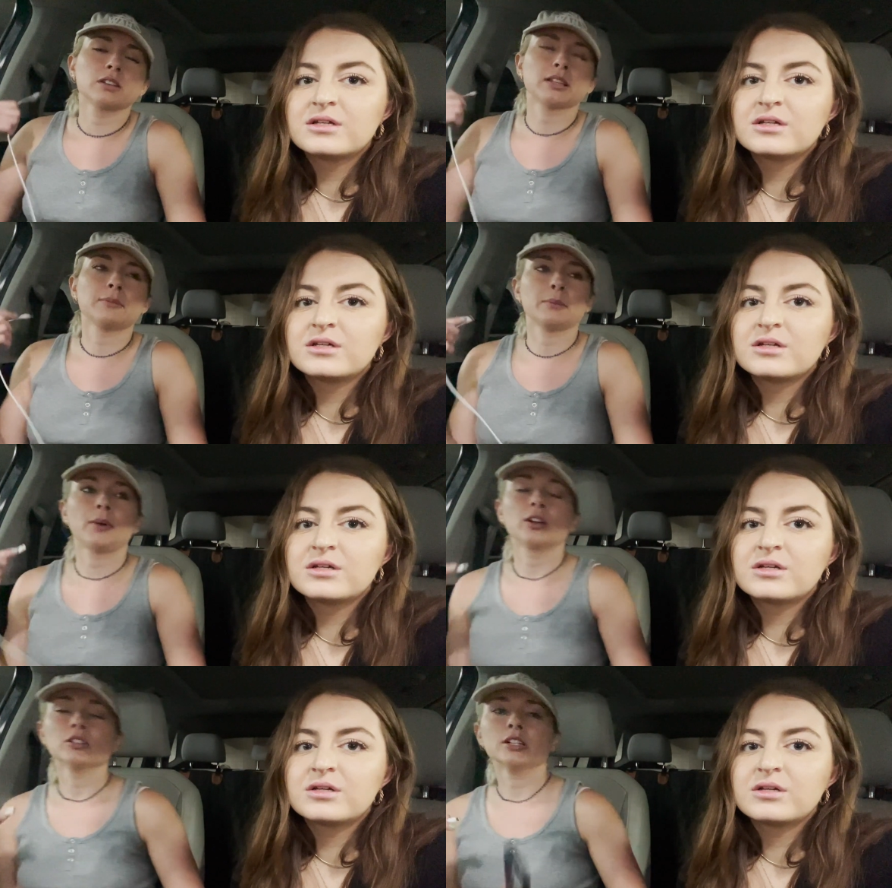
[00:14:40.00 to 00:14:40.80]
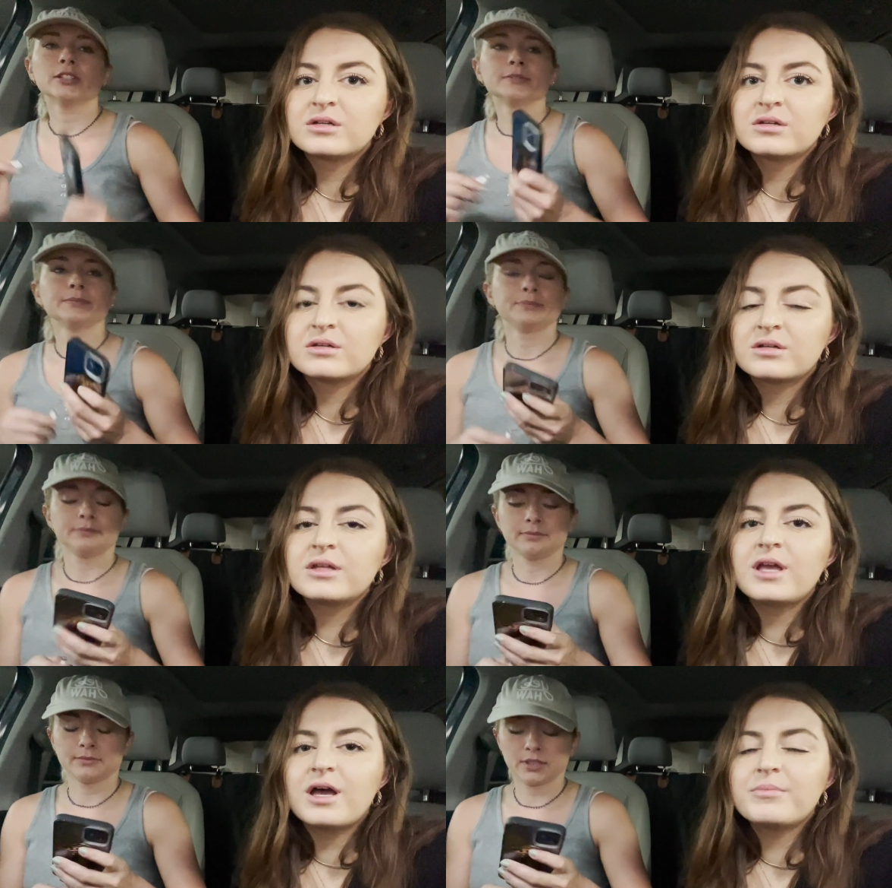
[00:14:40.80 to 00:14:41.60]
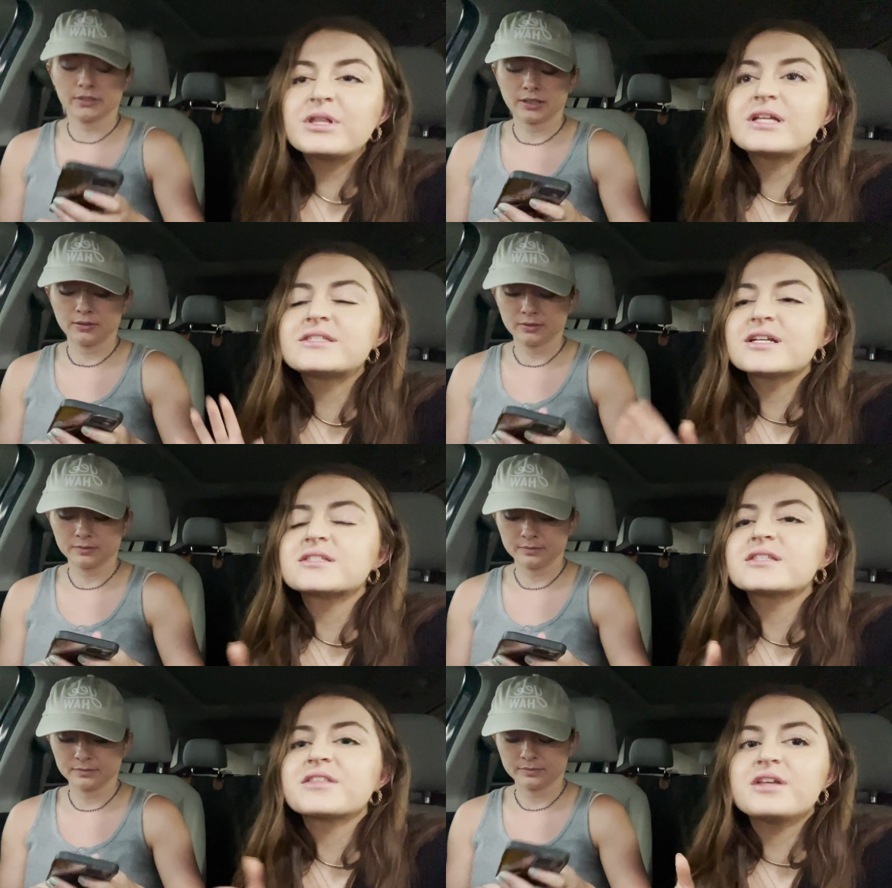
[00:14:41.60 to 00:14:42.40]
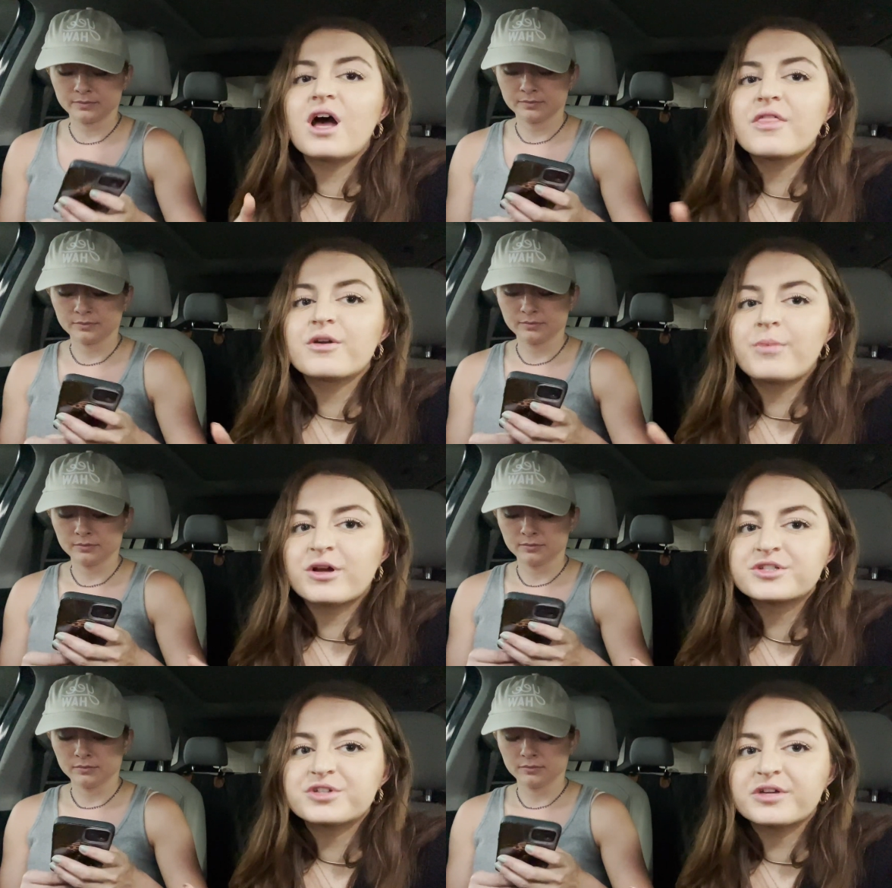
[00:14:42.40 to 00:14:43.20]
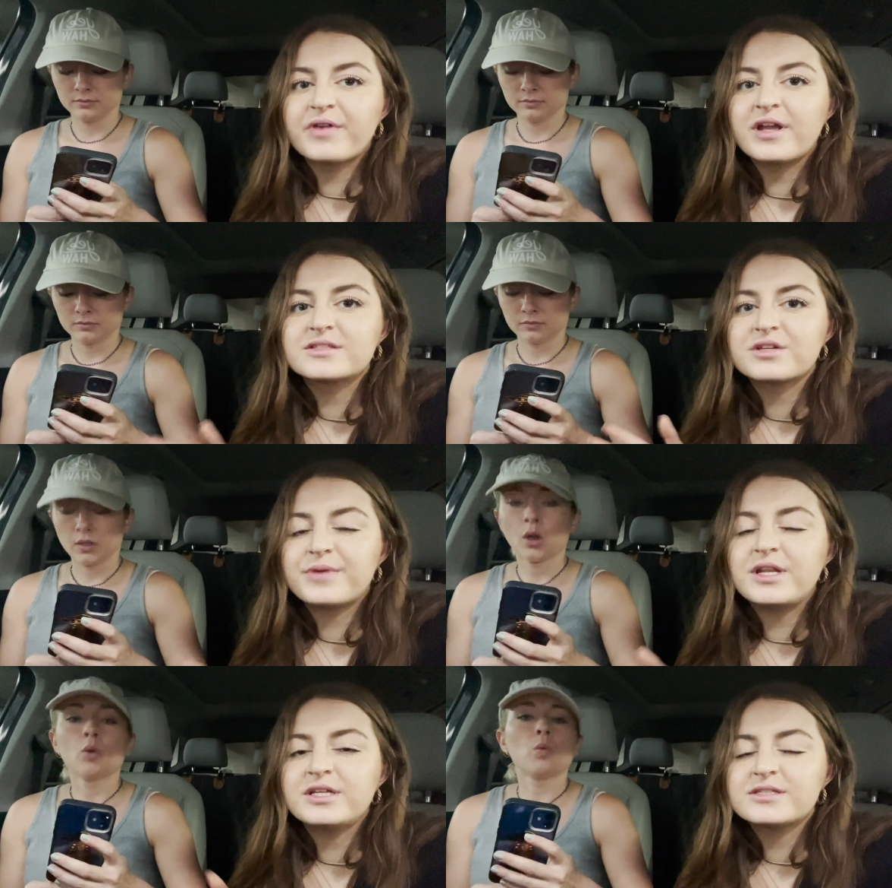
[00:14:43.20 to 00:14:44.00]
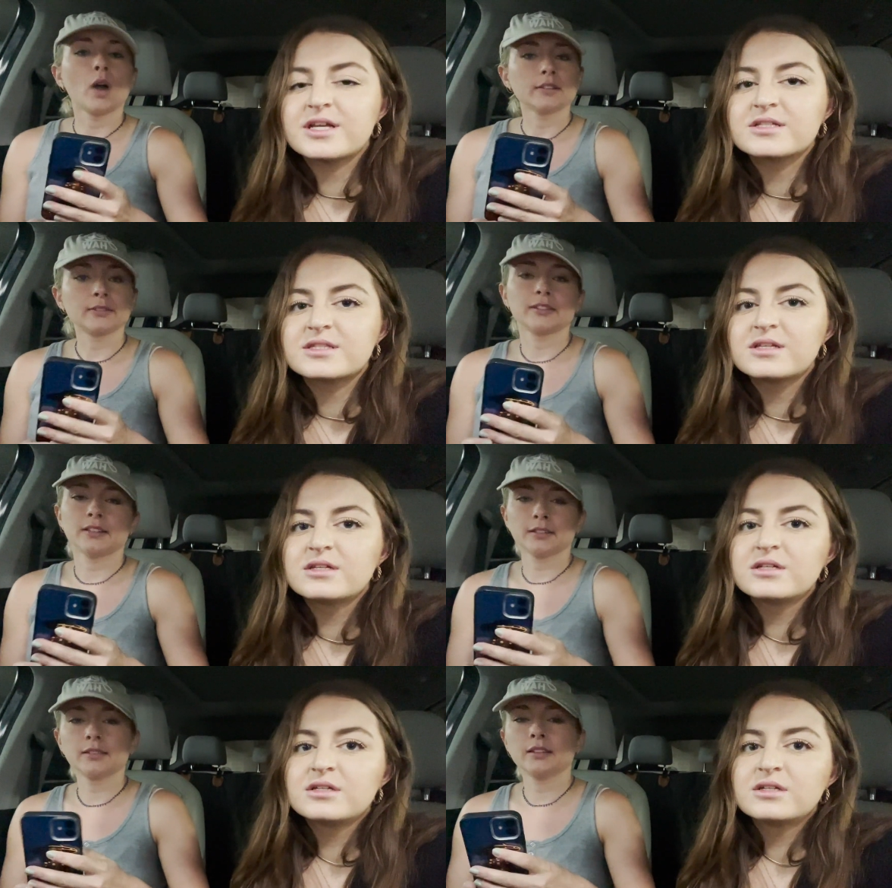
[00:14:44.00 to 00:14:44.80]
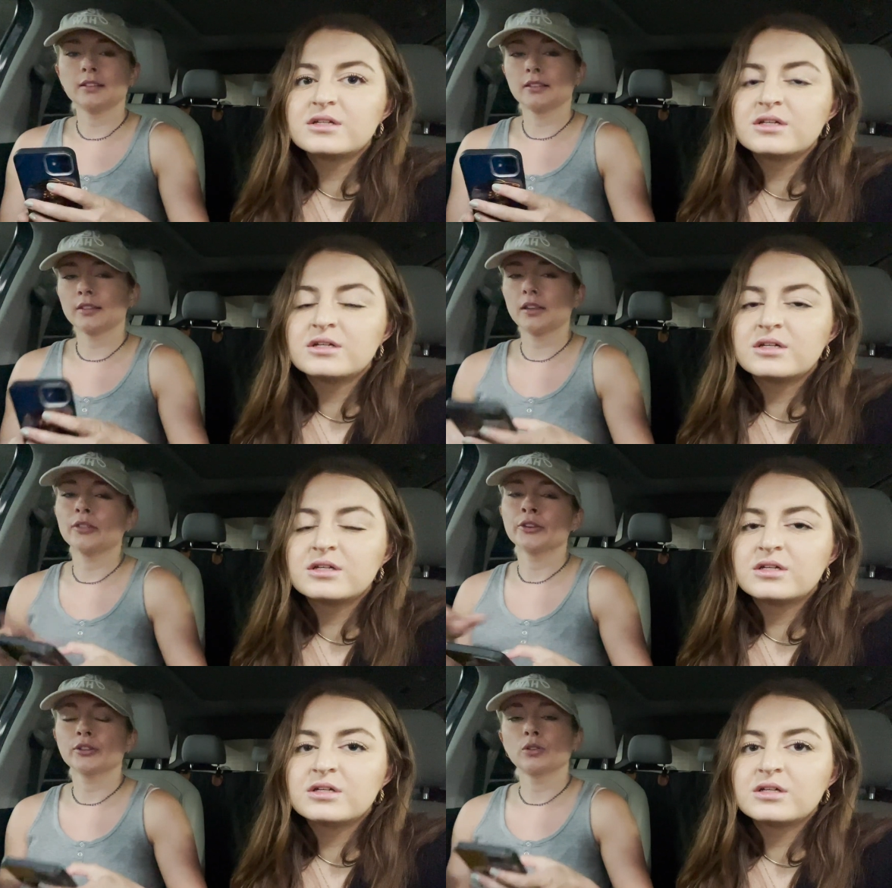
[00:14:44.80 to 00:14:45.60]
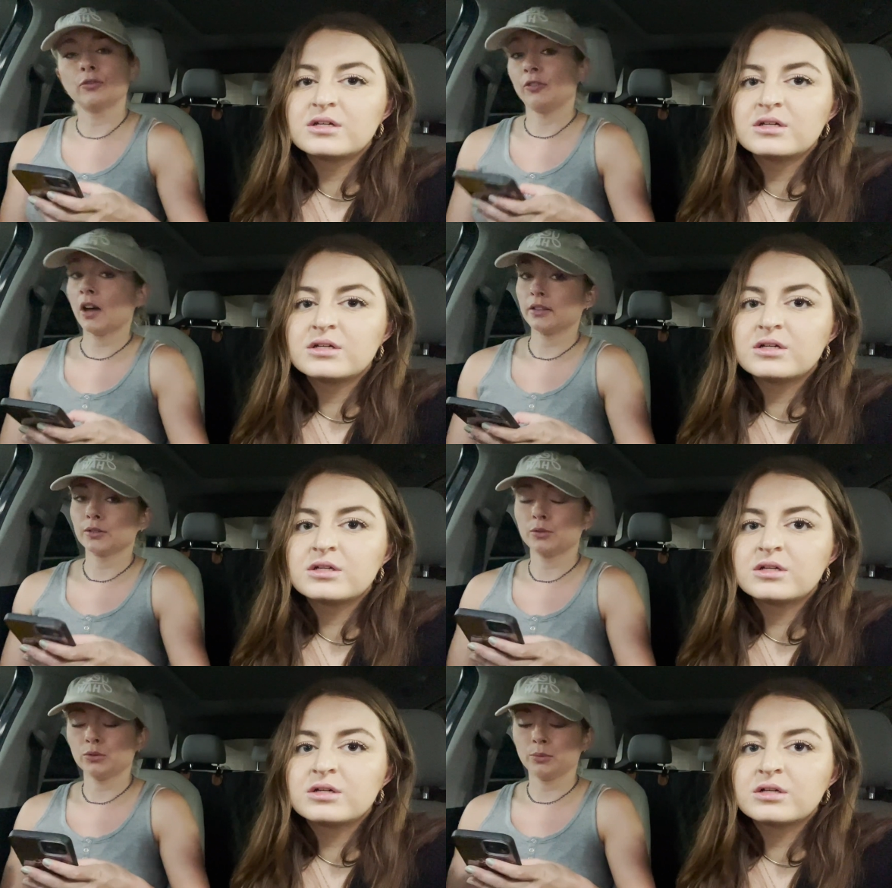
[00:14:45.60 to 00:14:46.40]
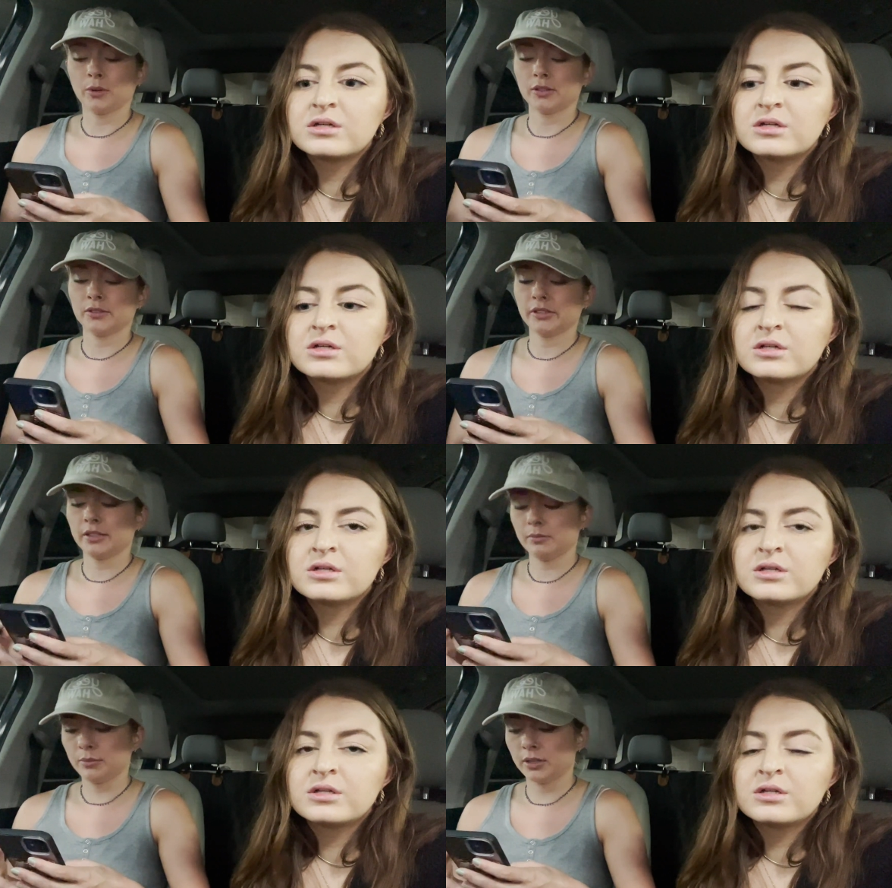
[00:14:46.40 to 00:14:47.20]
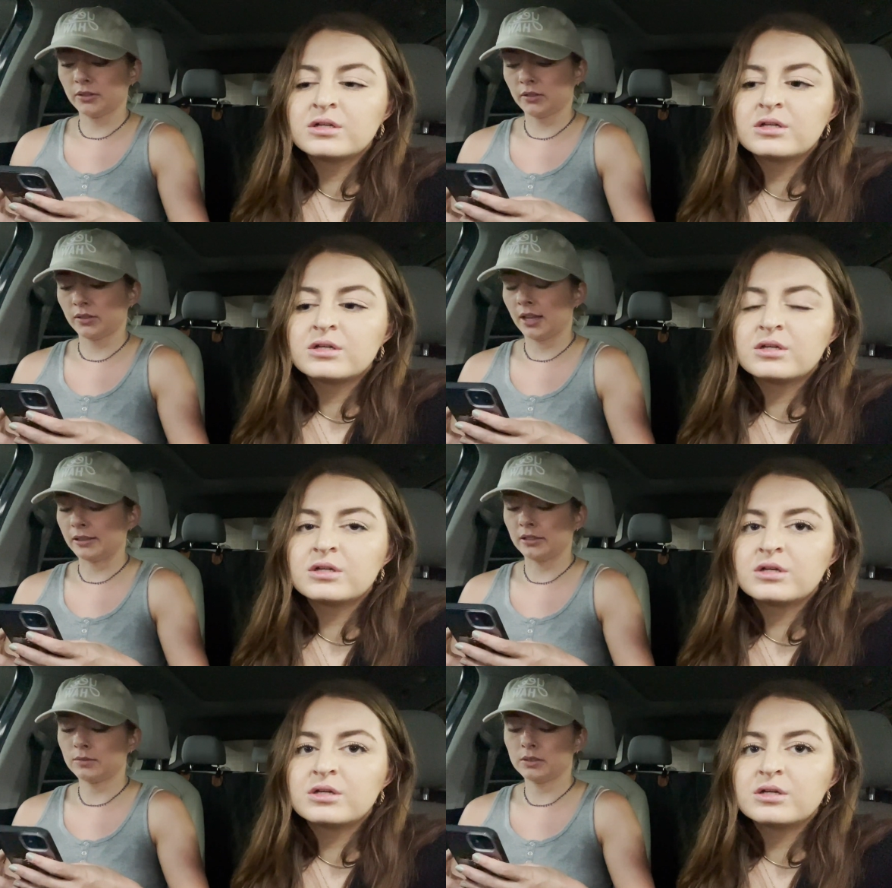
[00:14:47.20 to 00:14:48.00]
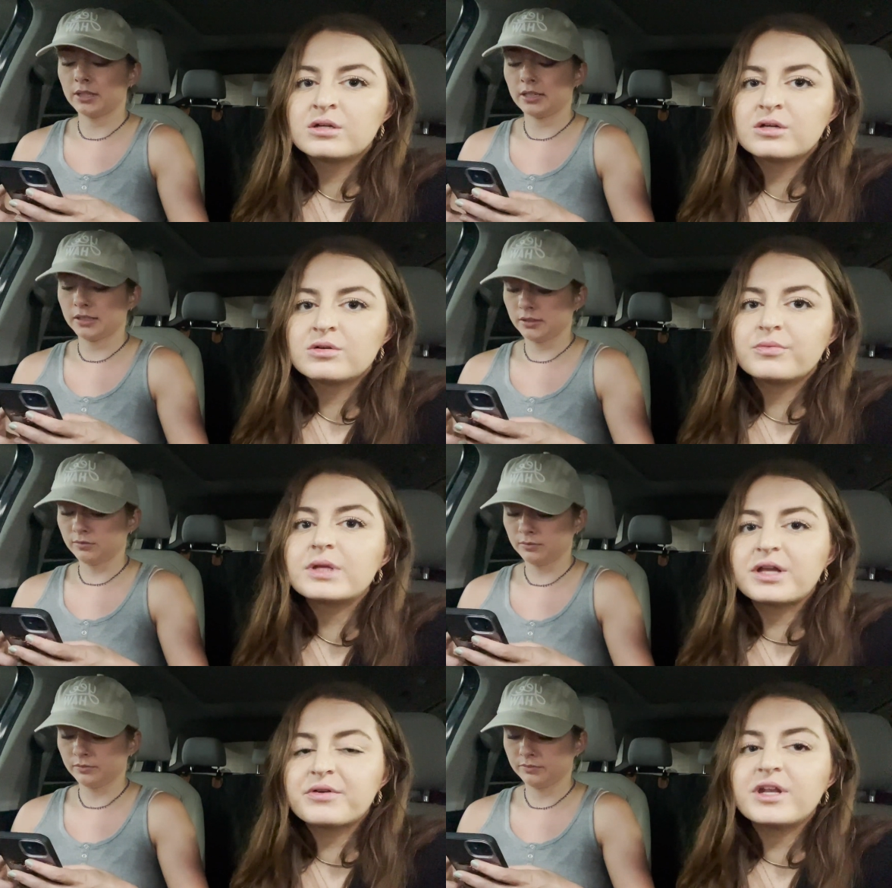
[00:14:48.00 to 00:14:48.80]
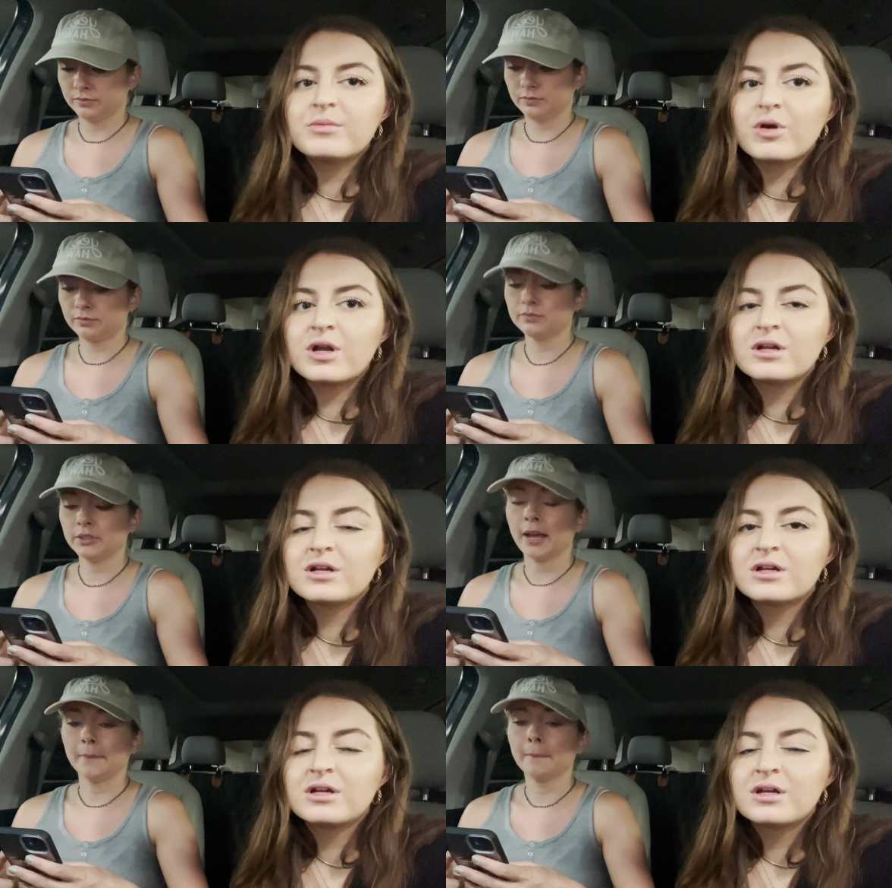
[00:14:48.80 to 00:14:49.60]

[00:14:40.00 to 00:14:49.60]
Speaker 1: of time at Bungalow.
Speaker 2: Yeah, but like 6th is like the other bar street, right? It's like Rainey
Speaker 1: and 6th. West 6th is like the other fun, cool bar scene, but at the end of the day,
Speaker 2: we like Rainey more. Yeah.